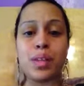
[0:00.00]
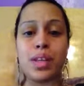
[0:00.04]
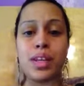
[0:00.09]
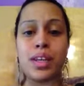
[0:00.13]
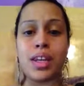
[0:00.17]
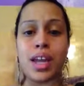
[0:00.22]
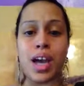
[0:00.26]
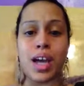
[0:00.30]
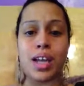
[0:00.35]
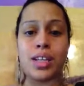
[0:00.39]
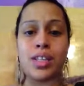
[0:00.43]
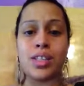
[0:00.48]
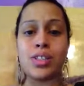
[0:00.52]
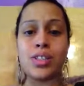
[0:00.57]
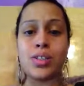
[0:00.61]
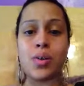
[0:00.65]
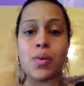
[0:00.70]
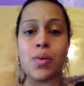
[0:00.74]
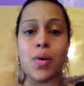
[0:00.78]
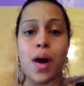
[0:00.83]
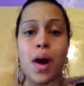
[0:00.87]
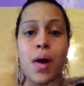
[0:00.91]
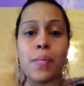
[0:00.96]
knowledge.
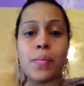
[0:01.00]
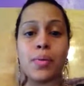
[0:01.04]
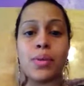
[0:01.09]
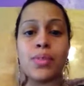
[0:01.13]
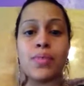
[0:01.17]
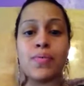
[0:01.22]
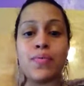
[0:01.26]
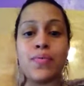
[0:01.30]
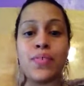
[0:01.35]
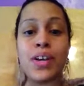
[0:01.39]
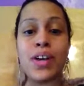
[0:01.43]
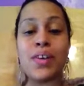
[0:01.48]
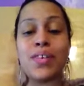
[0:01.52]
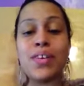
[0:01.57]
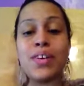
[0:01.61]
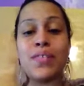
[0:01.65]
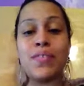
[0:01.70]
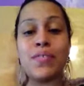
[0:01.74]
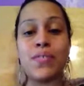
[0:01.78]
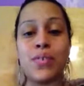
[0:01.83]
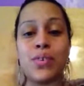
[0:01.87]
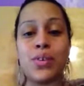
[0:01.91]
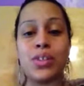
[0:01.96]
So I was
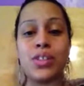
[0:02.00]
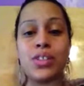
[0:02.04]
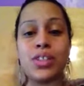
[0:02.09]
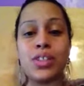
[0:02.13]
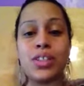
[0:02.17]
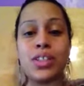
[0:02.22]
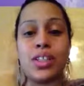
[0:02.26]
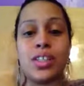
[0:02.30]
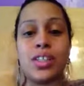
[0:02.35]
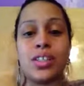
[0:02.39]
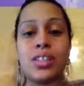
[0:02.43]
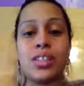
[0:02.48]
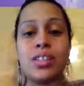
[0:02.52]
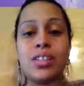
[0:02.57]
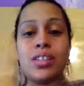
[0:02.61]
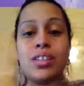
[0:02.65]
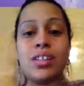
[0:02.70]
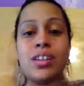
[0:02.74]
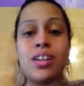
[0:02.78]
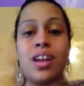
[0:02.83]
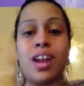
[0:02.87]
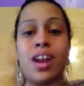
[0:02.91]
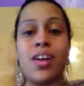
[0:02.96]
very fortunate
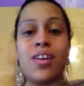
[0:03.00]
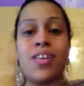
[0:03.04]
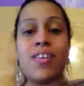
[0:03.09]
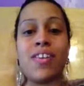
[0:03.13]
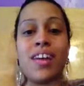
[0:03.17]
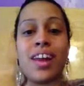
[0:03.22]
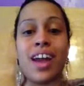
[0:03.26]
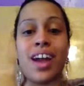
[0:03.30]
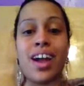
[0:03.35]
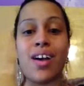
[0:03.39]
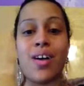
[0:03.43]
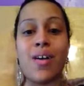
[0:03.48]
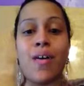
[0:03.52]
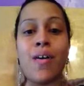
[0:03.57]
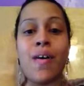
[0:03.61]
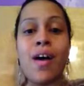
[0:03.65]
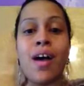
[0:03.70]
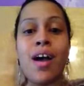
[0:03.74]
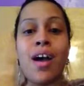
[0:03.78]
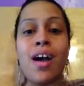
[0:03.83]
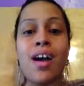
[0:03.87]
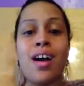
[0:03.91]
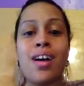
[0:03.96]
to learn how
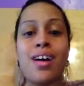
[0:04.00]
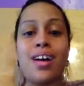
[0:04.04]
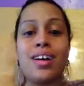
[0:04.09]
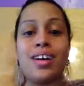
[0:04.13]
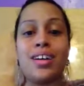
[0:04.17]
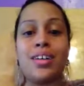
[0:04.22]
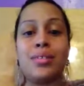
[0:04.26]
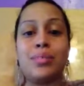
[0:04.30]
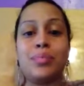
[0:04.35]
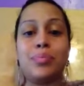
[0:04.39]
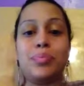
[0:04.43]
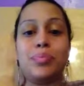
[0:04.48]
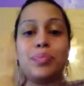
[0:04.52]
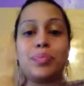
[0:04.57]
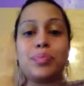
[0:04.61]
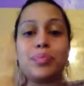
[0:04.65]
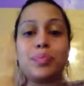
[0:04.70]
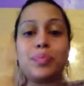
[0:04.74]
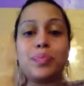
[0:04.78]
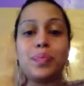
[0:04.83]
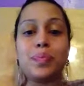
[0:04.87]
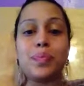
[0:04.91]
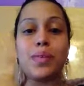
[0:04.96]
um,
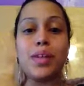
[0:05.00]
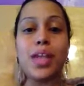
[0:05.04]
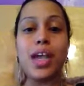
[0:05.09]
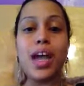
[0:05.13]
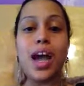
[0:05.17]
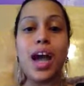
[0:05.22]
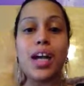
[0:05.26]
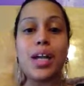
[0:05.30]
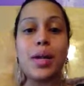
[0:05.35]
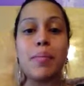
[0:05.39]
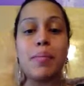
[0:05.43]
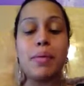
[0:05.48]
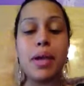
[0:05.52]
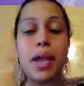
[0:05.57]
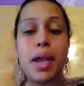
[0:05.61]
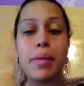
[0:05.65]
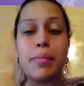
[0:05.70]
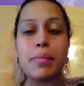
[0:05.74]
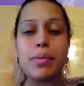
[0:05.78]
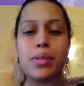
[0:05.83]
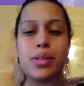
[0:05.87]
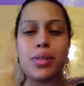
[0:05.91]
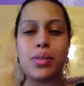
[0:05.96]
I can be
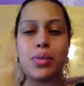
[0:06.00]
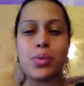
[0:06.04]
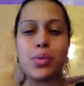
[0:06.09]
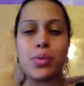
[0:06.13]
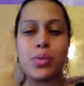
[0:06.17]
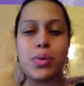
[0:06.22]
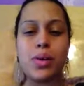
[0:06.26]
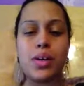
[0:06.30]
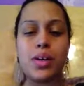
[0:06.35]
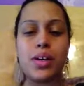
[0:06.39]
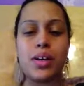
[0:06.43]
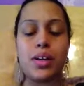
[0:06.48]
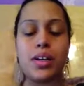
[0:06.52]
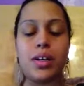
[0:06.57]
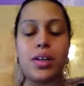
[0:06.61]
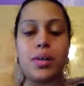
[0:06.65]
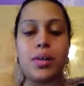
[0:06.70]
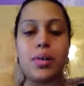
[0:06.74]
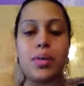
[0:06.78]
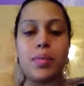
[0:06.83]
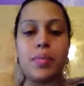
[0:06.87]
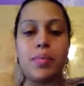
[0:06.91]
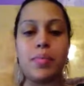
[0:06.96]
able
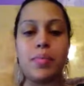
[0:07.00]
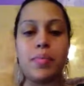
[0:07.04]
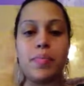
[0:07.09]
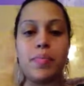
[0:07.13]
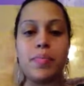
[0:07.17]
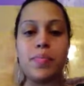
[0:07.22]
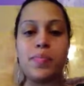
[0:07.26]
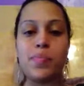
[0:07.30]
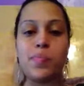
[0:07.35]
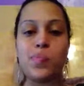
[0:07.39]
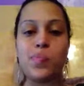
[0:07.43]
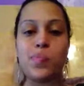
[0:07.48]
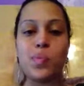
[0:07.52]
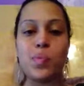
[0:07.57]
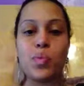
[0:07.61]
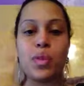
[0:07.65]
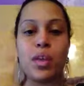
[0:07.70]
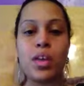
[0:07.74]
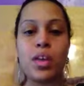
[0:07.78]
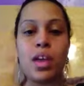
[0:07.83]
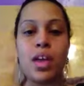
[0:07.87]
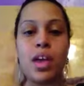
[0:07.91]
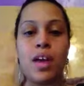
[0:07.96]
to
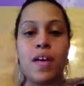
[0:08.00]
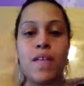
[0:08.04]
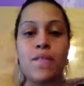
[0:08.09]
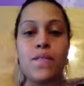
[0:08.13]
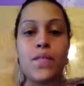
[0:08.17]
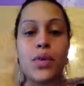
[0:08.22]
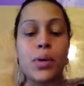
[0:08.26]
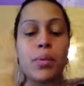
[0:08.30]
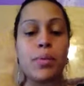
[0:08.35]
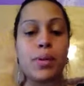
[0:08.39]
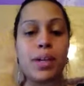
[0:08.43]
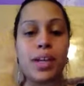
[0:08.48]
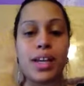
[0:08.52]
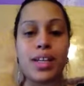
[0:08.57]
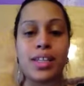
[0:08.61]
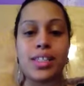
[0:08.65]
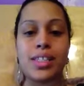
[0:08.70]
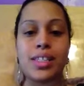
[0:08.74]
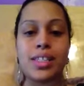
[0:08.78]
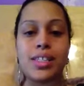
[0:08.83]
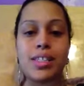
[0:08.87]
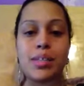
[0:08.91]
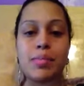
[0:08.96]

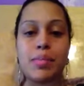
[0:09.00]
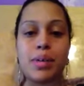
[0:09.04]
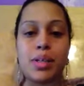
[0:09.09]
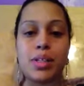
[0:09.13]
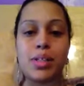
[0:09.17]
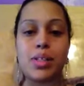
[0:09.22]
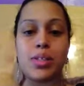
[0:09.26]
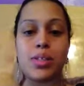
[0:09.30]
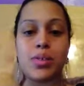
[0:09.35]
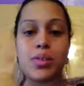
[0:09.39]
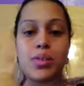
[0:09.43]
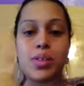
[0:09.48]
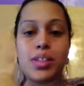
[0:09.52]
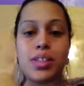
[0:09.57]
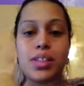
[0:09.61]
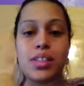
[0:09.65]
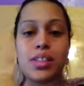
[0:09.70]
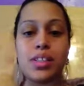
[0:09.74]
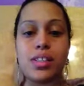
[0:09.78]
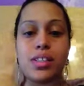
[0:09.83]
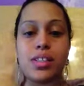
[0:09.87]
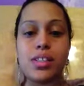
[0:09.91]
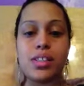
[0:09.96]
verbalize that to my
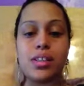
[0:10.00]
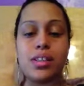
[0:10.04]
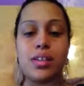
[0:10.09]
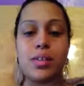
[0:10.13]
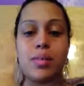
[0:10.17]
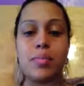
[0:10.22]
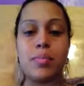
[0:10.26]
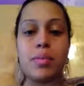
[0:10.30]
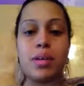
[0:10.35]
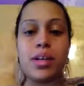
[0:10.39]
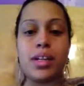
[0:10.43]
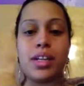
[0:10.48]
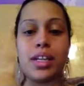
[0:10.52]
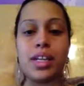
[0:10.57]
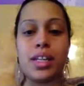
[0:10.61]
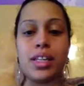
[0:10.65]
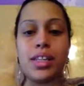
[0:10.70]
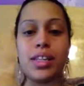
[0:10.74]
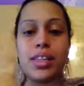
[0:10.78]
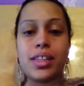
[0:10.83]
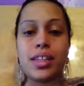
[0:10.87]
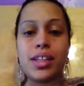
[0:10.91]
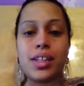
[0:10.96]
students.
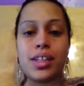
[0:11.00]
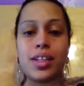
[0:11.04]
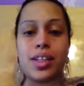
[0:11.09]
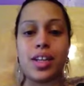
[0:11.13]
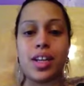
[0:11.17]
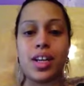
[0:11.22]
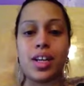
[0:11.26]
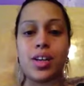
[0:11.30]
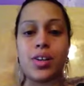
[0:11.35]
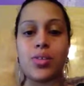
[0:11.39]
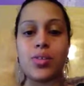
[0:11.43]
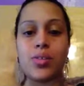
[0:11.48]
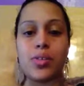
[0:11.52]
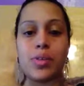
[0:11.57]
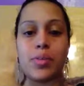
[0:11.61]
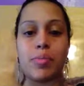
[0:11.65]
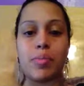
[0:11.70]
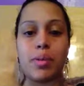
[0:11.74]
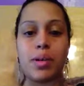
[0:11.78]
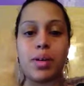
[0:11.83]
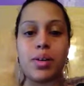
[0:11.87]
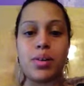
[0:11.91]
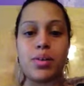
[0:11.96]
Another thing that I learned
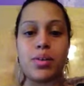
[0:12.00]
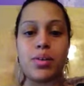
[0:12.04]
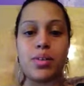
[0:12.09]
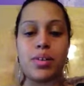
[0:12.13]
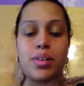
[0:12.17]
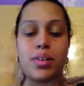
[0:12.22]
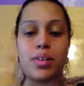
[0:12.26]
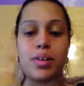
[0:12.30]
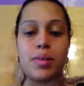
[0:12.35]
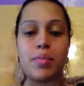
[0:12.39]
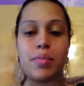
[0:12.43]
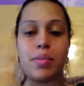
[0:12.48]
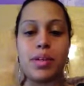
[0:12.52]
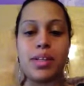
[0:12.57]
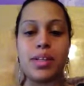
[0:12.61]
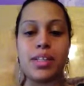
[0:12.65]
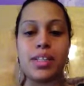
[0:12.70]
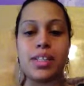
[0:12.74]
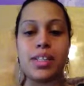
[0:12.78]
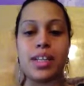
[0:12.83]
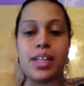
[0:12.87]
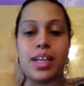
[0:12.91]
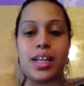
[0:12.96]
about in
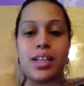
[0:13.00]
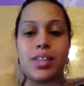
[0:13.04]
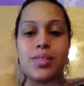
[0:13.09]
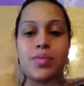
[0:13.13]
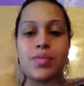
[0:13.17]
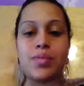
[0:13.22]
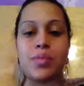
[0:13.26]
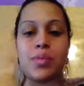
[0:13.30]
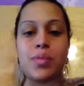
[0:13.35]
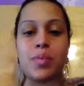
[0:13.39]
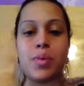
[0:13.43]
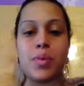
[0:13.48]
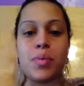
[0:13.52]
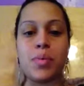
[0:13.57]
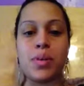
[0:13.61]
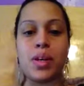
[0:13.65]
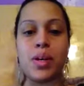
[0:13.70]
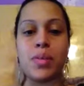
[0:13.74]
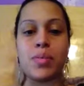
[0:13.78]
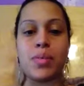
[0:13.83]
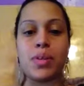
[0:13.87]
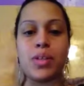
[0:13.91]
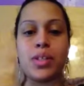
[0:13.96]
this classroom, or
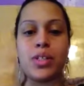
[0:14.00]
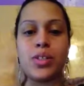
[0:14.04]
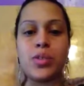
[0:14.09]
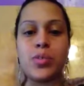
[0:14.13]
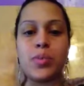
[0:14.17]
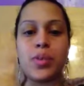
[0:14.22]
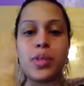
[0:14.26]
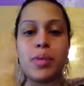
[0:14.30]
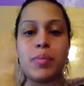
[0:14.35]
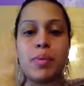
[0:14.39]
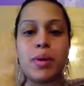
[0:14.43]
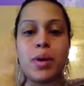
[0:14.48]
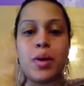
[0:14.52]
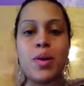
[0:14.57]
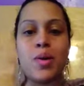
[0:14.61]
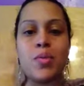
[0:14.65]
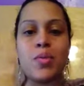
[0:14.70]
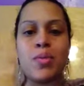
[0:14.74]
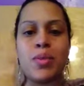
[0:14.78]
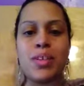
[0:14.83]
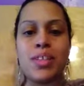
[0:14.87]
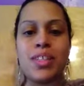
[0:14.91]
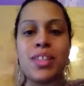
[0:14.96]
what I really enjoyed
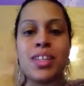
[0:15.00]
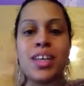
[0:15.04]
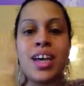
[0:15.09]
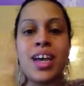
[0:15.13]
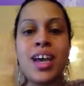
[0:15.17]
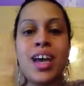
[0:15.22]
about, was